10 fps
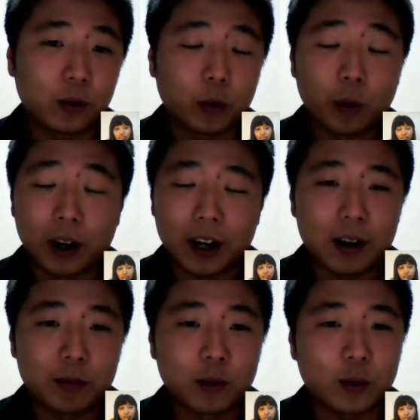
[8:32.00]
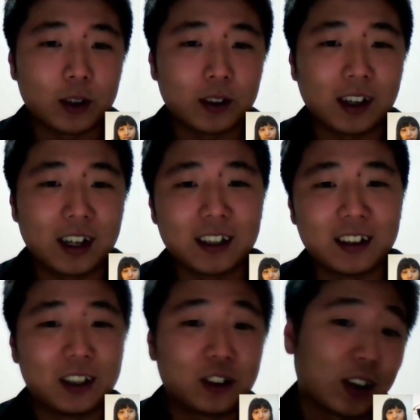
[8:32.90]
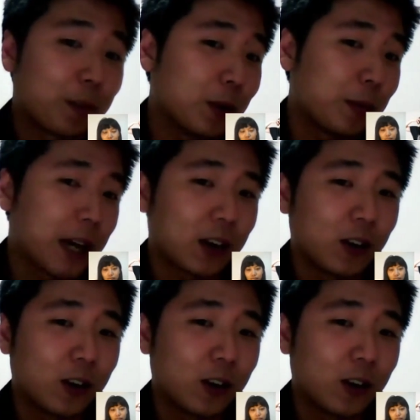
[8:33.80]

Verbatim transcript: for a date and then drop you back